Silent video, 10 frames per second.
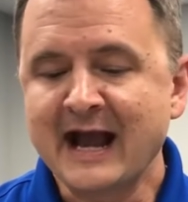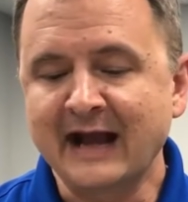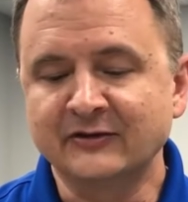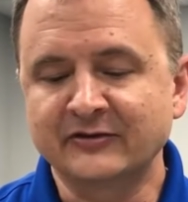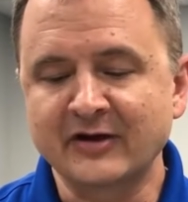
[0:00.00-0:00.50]

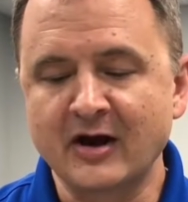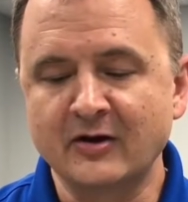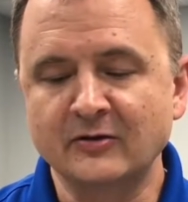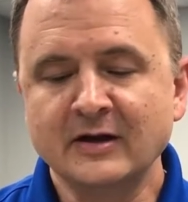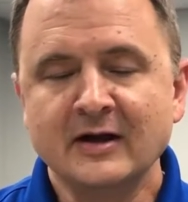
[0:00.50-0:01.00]
And
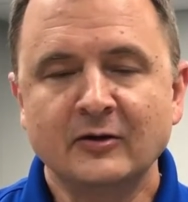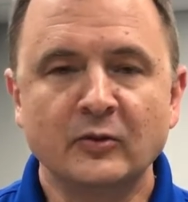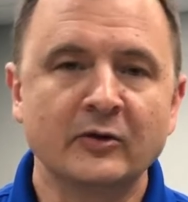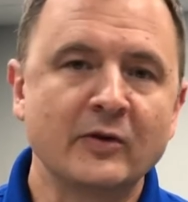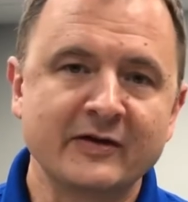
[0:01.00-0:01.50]
so
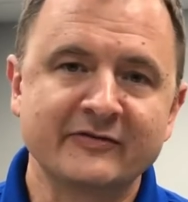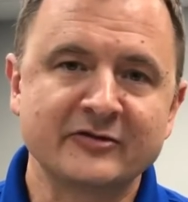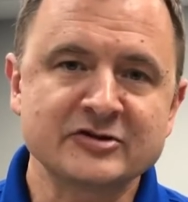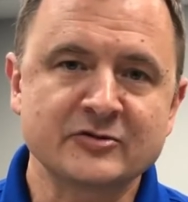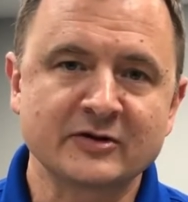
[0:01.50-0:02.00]
we were one of the
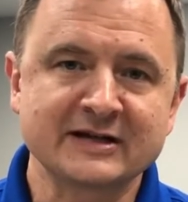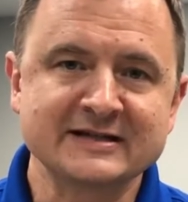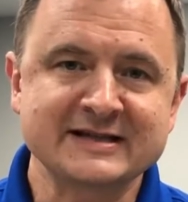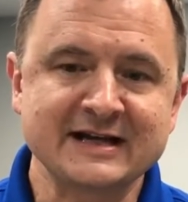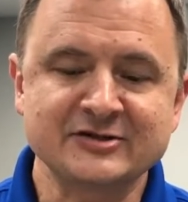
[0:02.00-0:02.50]
first
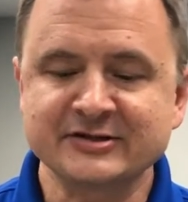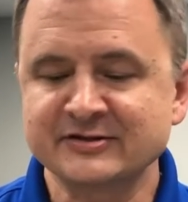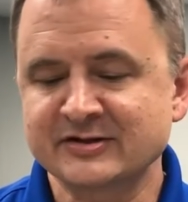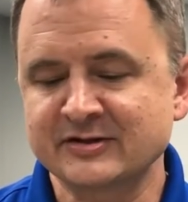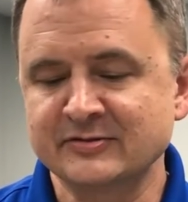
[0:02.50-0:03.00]

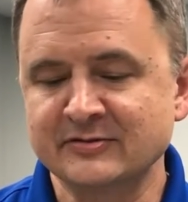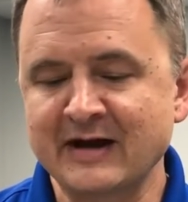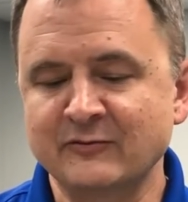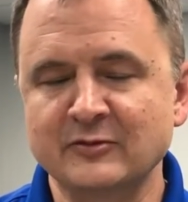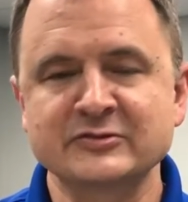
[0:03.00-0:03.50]
organizations to
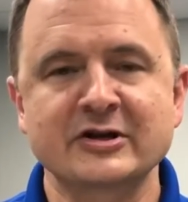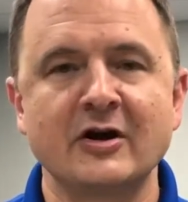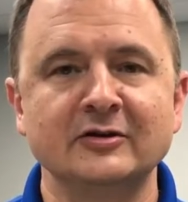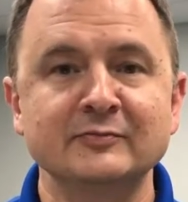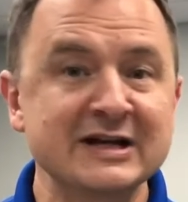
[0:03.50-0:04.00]
have what was
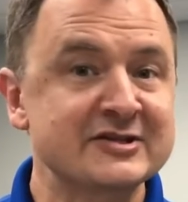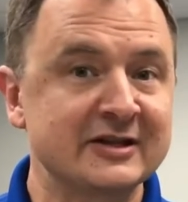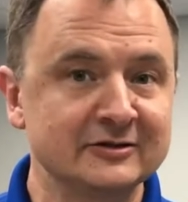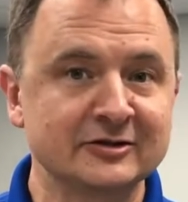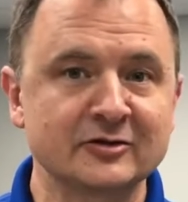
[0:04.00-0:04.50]
called
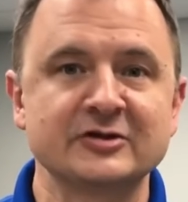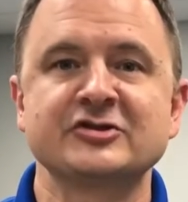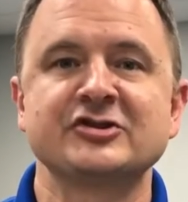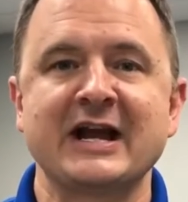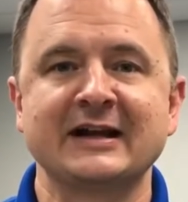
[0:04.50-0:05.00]
muscular
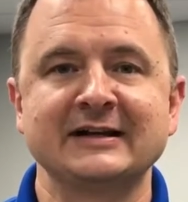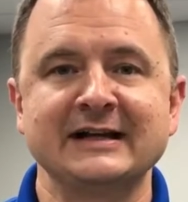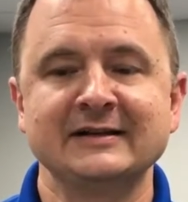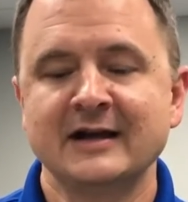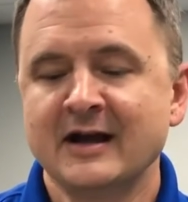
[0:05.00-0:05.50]

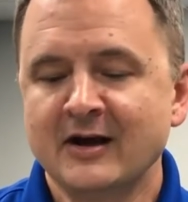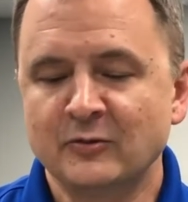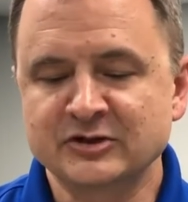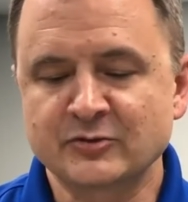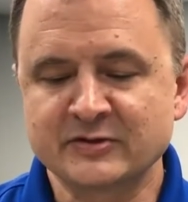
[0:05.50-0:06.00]
Christianity,
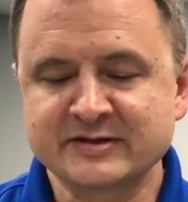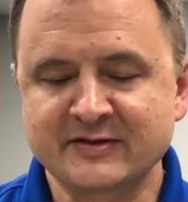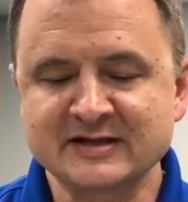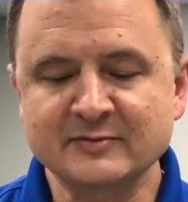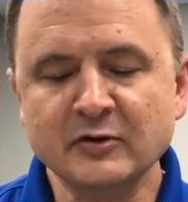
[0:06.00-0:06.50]
which was
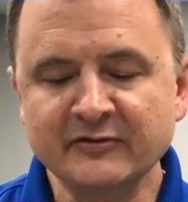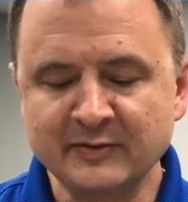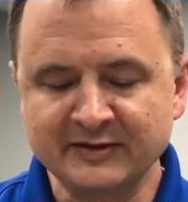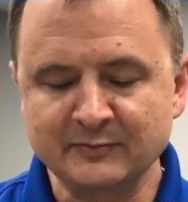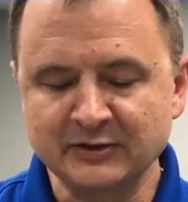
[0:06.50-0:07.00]
this
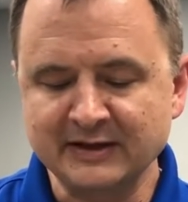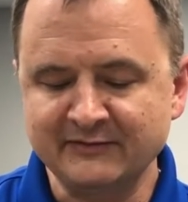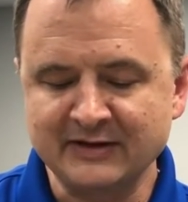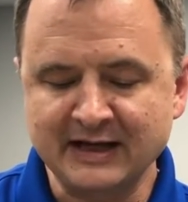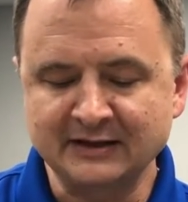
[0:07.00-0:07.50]
movement that
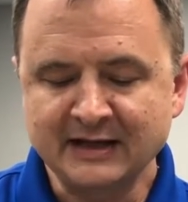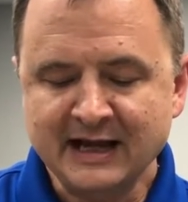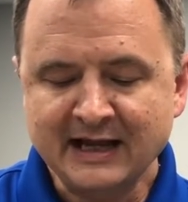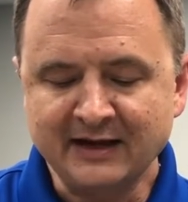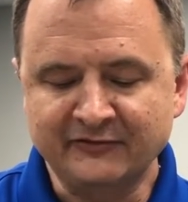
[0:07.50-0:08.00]
believed that
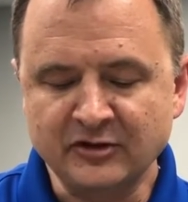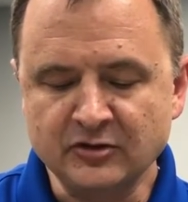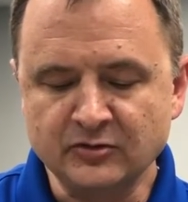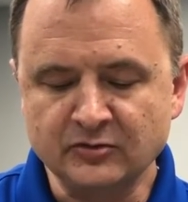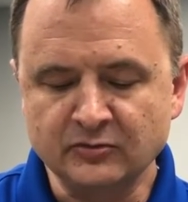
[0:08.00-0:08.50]
if
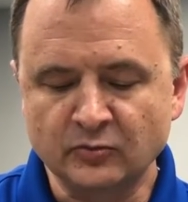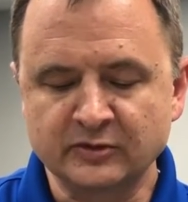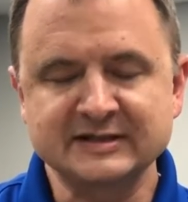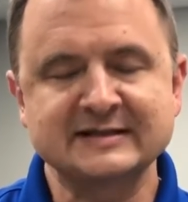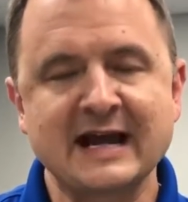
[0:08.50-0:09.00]
you
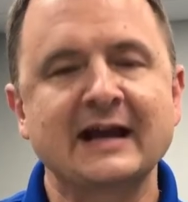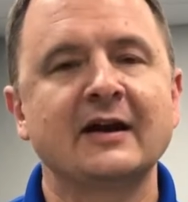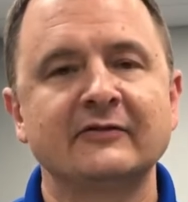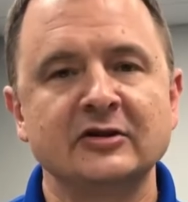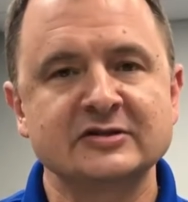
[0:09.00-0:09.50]
were to take
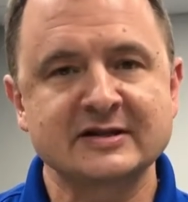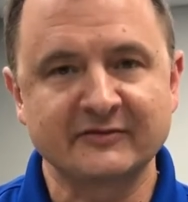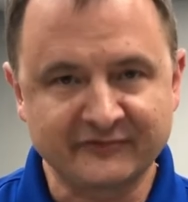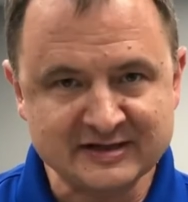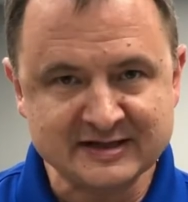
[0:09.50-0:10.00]
care of
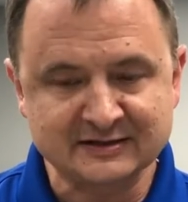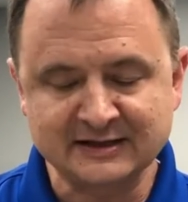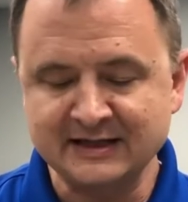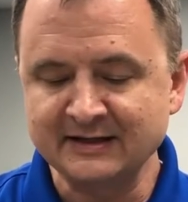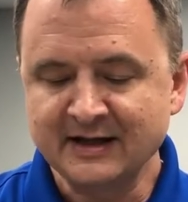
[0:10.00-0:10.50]
yourself
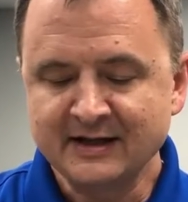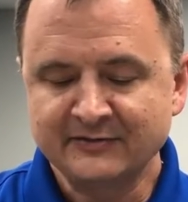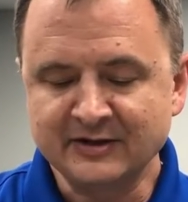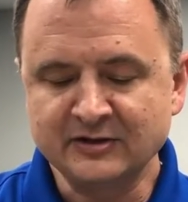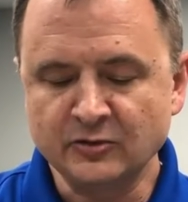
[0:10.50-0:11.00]
physically,
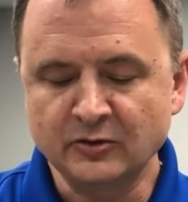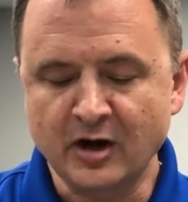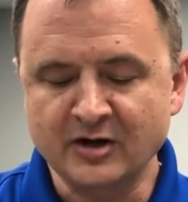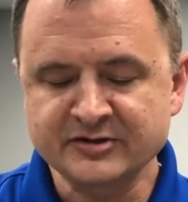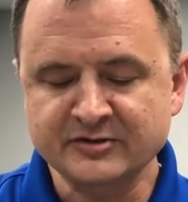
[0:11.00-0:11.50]
then you were
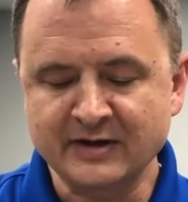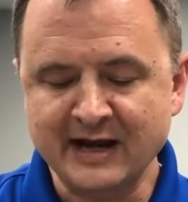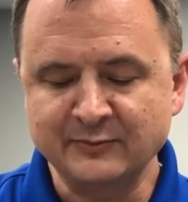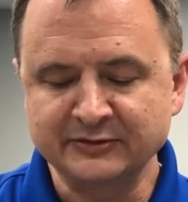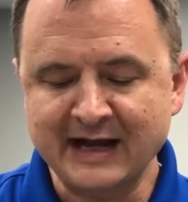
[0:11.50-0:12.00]
also
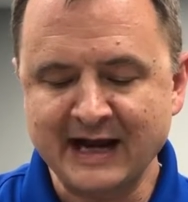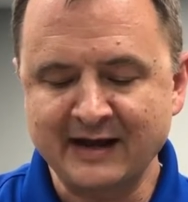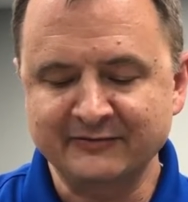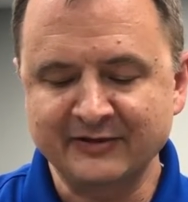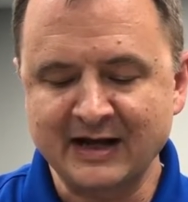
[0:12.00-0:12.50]
able to
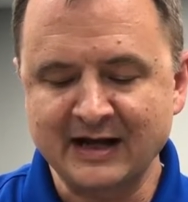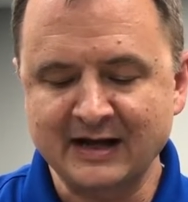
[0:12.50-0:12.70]
have uh,